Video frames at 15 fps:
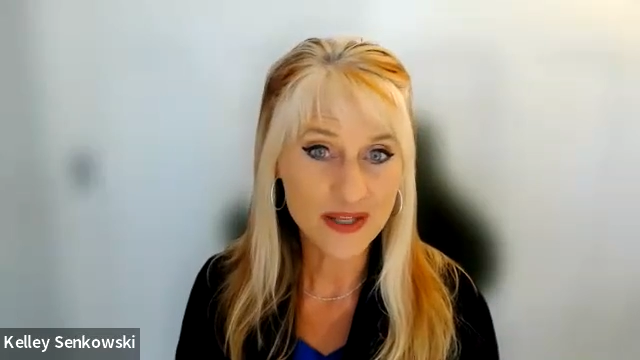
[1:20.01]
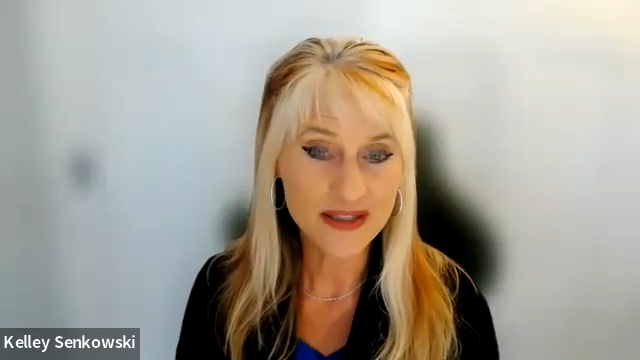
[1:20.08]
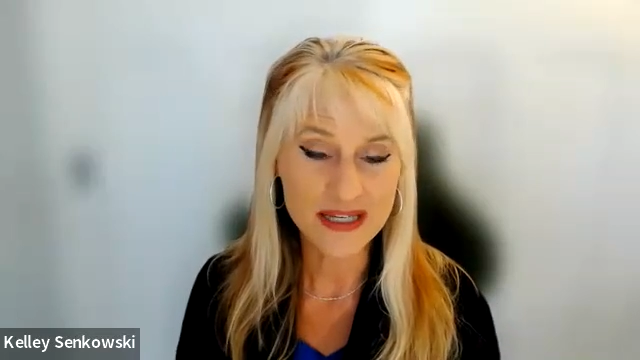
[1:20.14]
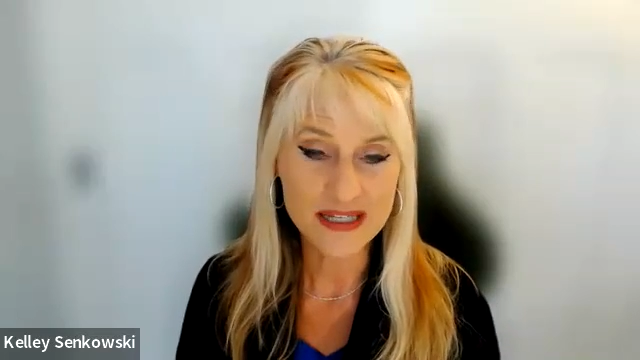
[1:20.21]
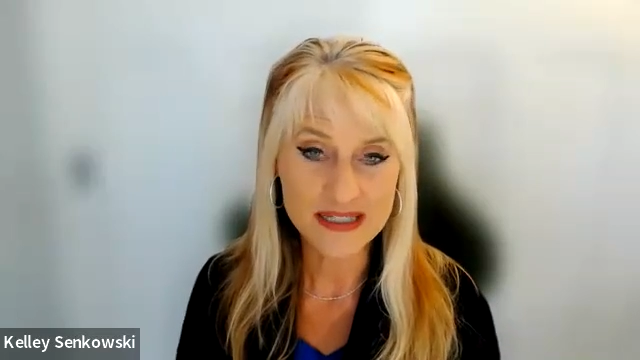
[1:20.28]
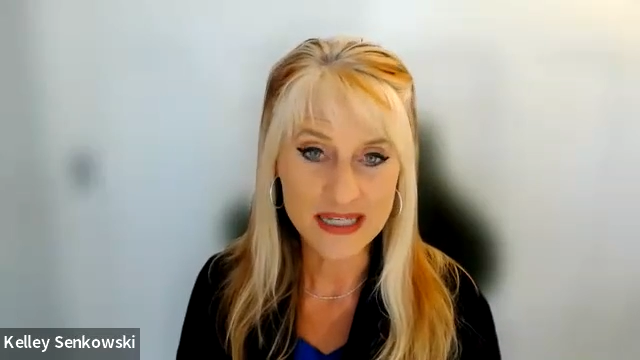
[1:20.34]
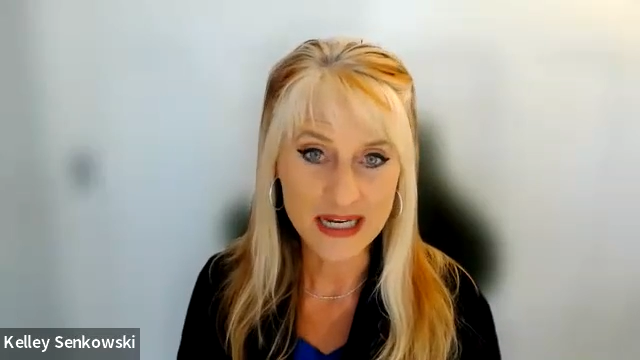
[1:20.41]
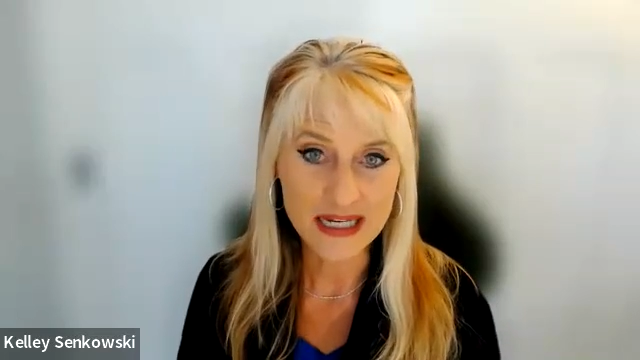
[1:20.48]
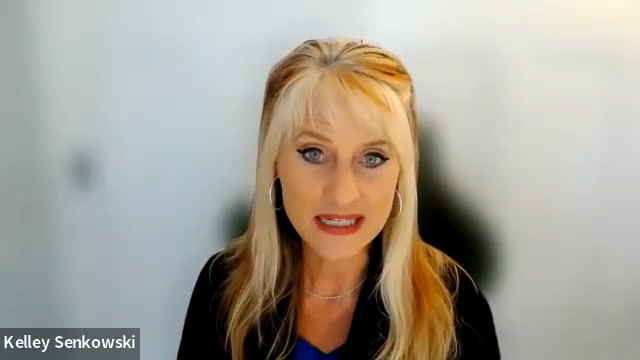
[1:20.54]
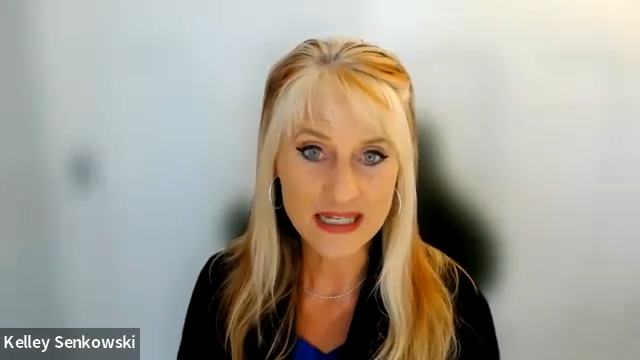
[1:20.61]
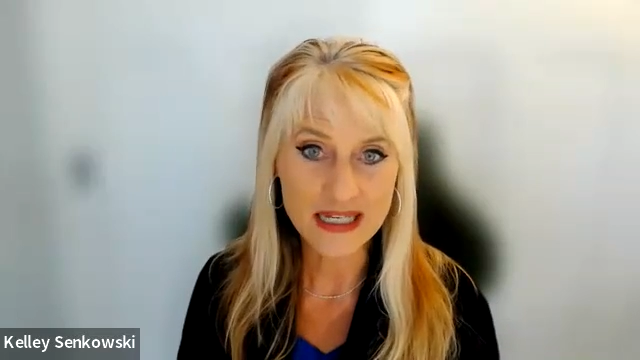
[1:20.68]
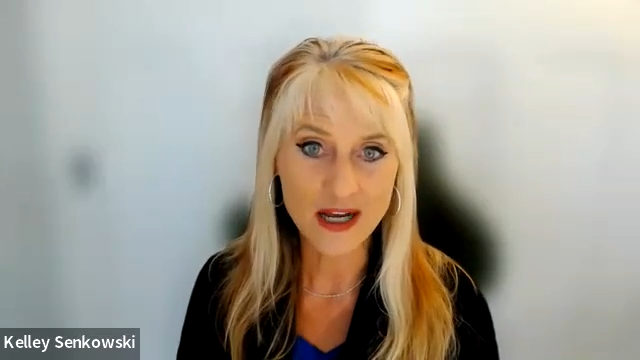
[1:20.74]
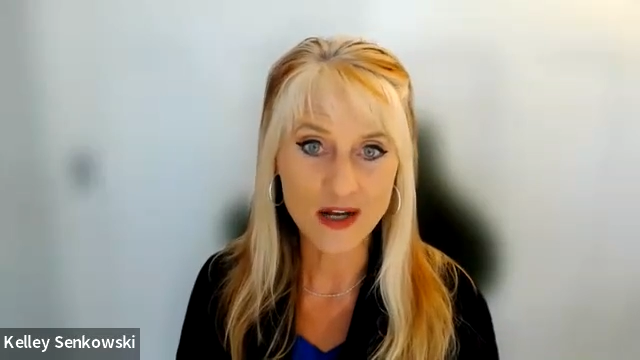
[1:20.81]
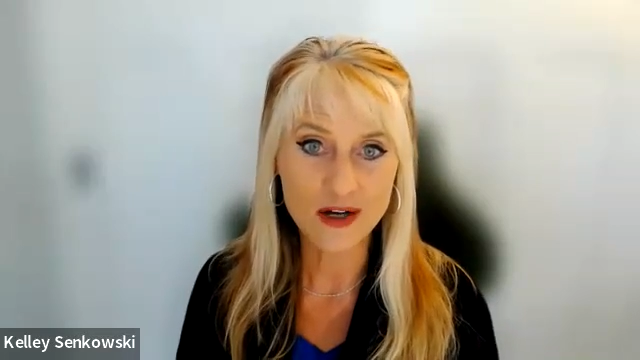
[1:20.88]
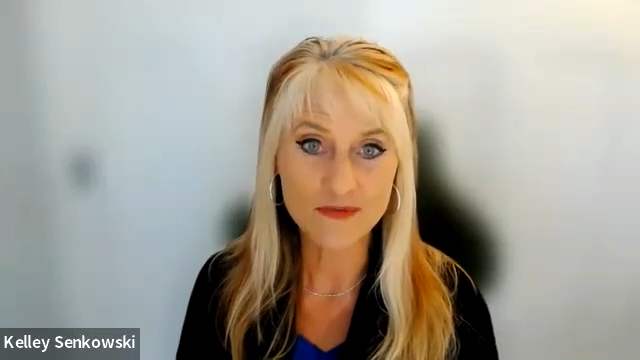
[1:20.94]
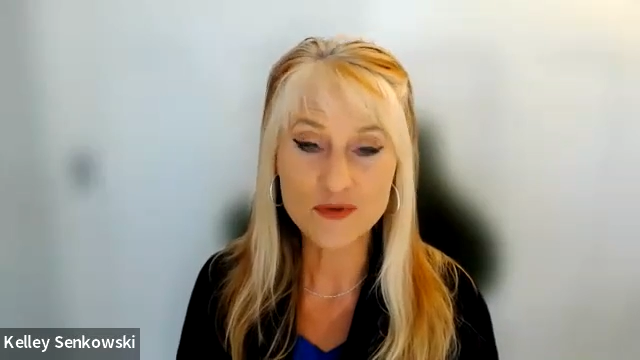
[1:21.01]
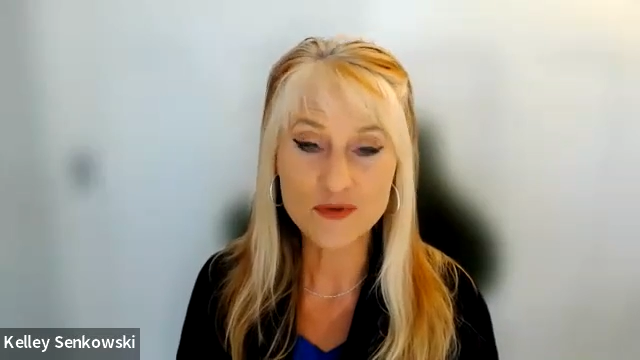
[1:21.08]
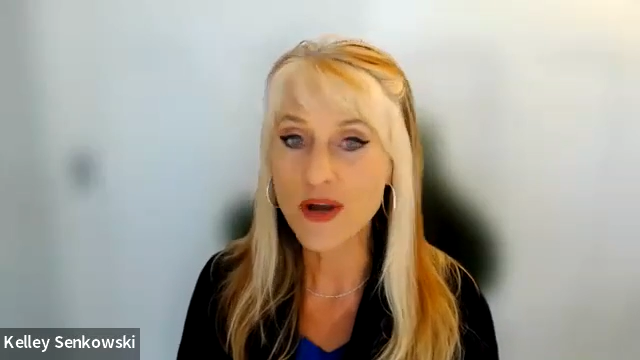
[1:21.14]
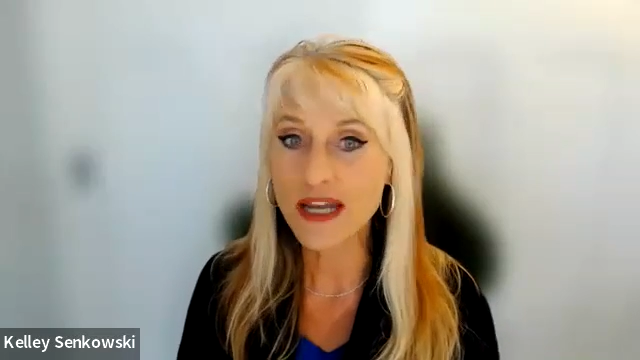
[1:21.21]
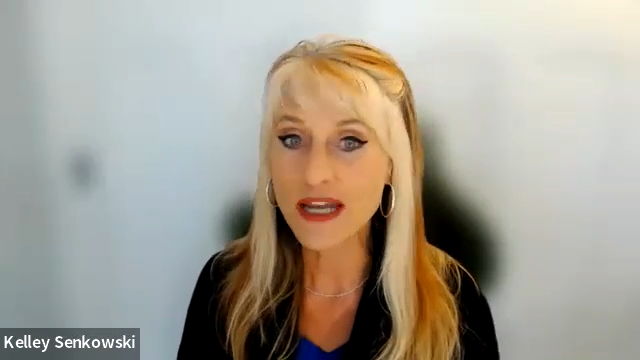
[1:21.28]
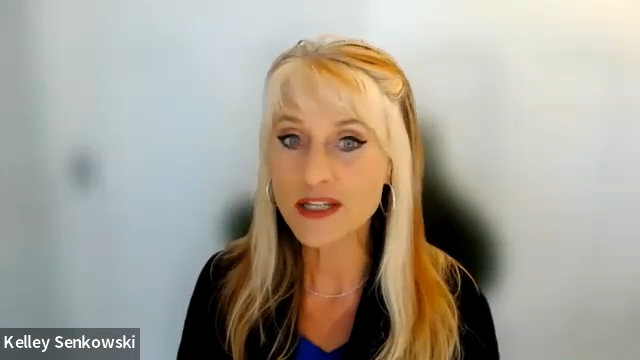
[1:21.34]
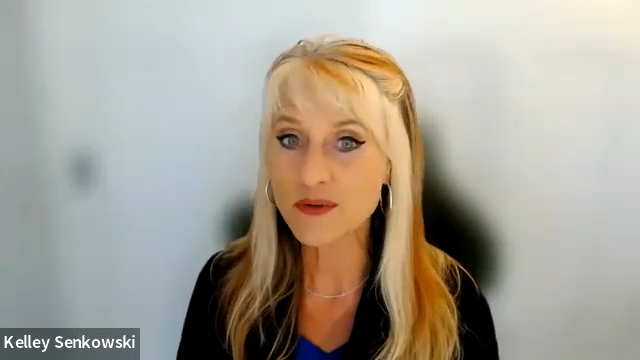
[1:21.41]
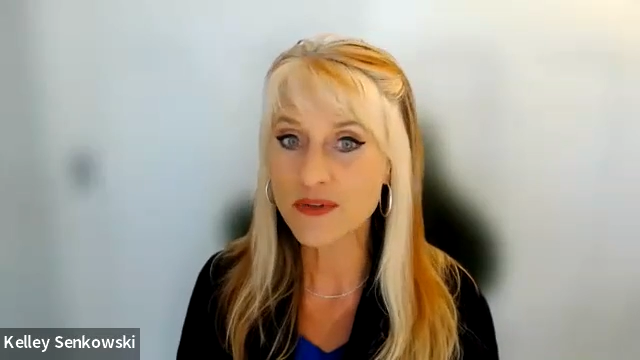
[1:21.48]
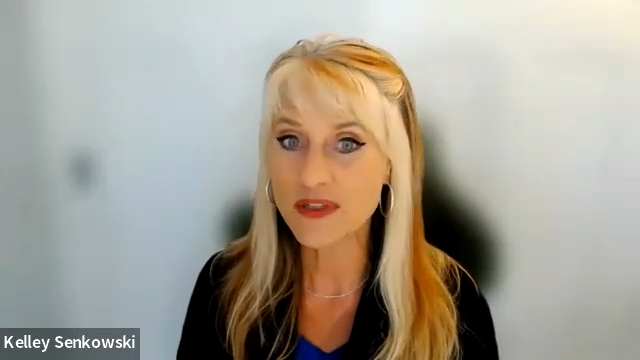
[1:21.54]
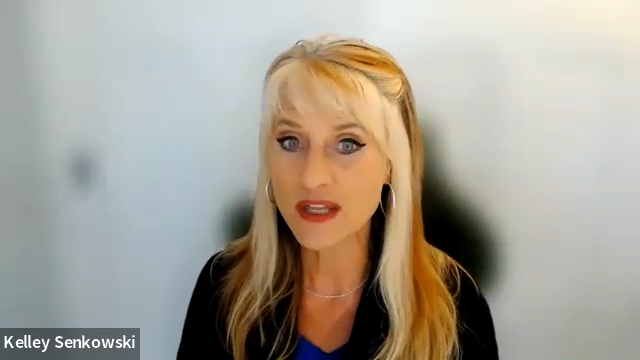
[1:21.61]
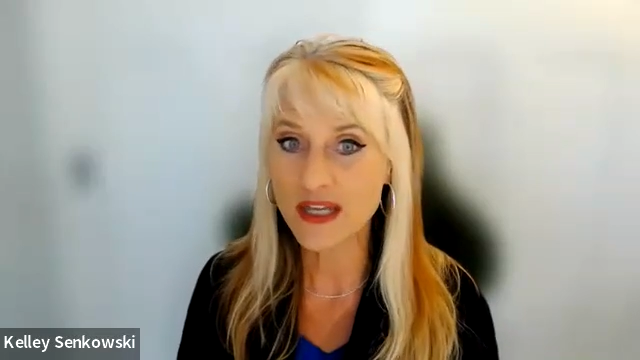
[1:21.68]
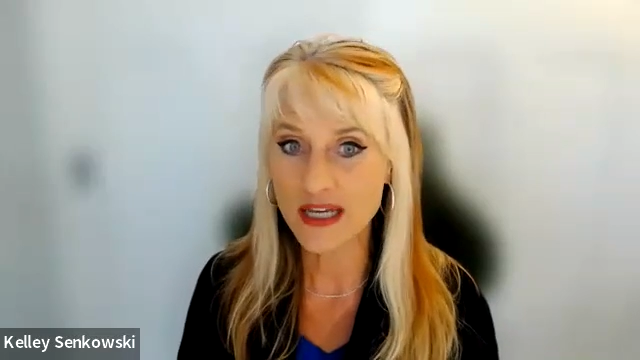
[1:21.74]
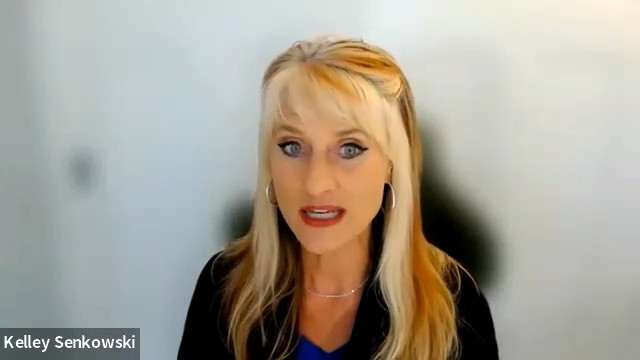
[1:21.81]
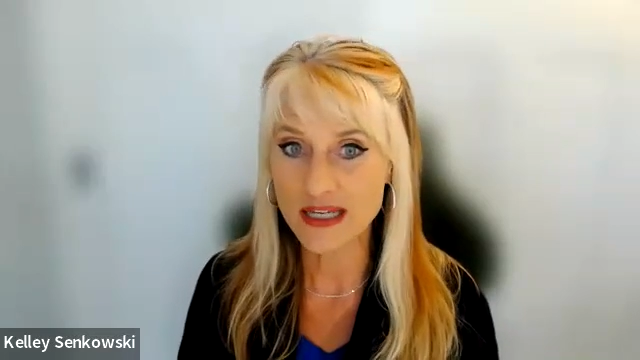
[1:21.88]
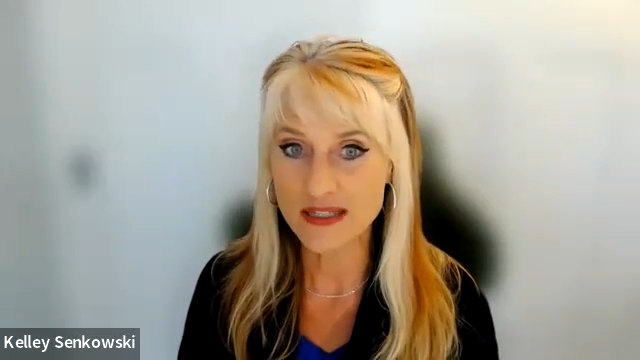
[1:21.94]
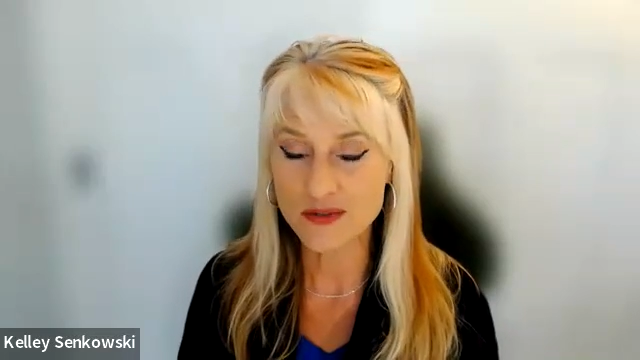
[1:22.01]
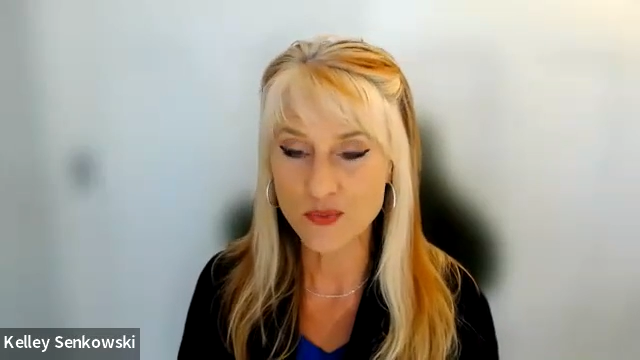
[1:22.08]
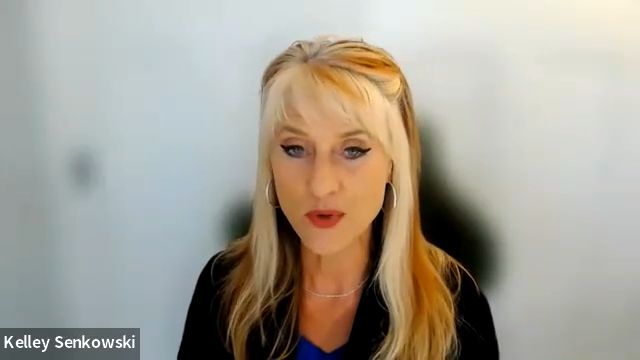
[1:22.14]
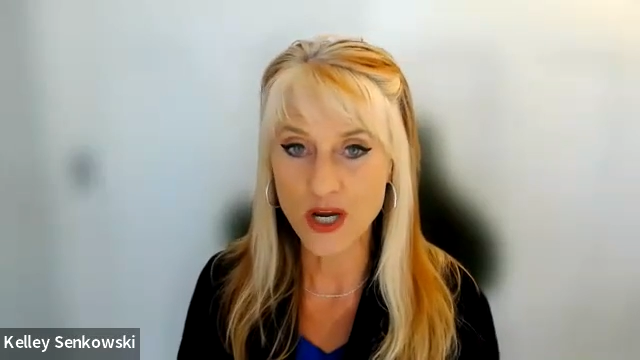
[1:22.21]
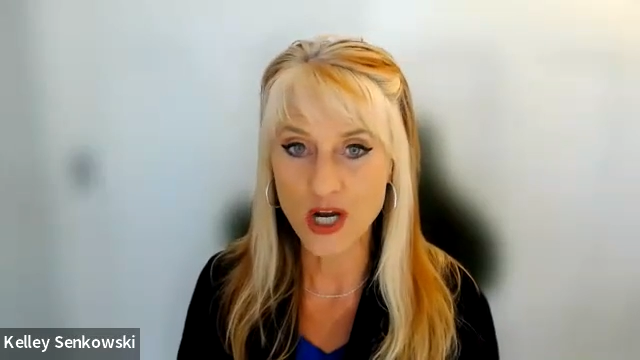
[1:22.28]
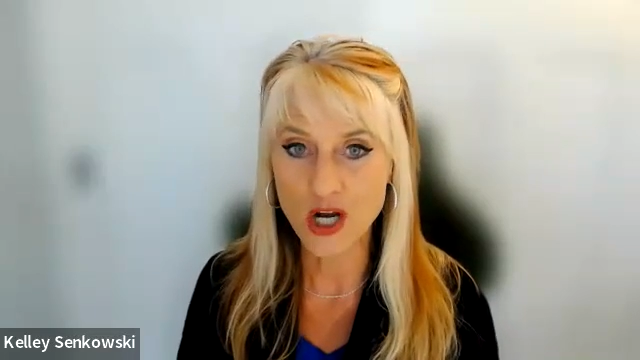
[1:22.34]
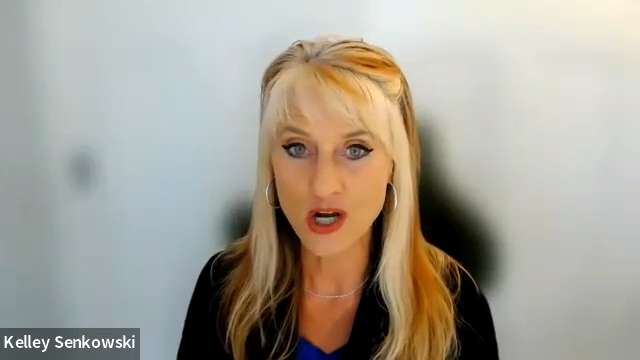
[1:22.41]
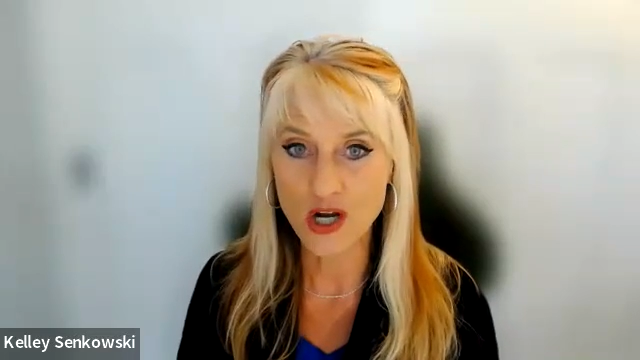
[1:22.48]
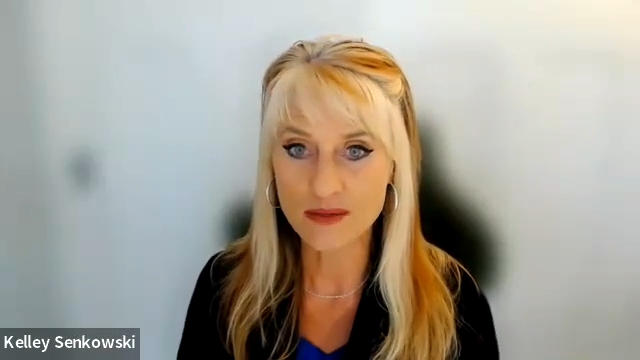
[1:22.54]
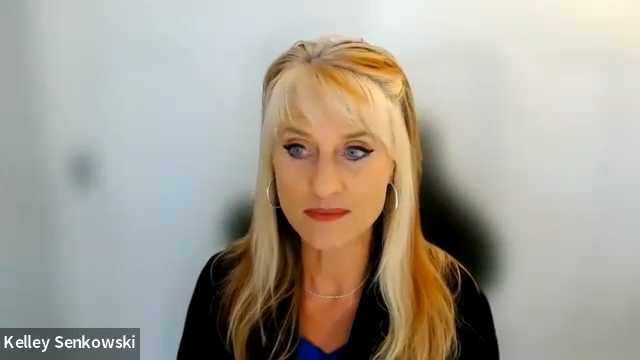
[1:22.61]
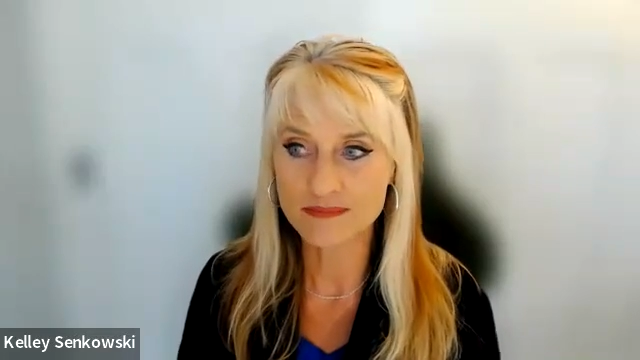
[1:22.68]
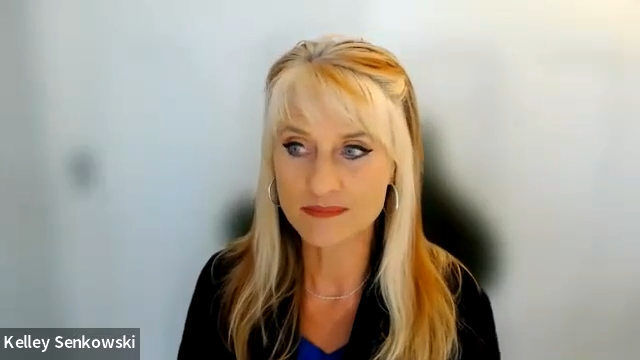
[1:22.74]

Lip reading: the anxiety of trying new things, where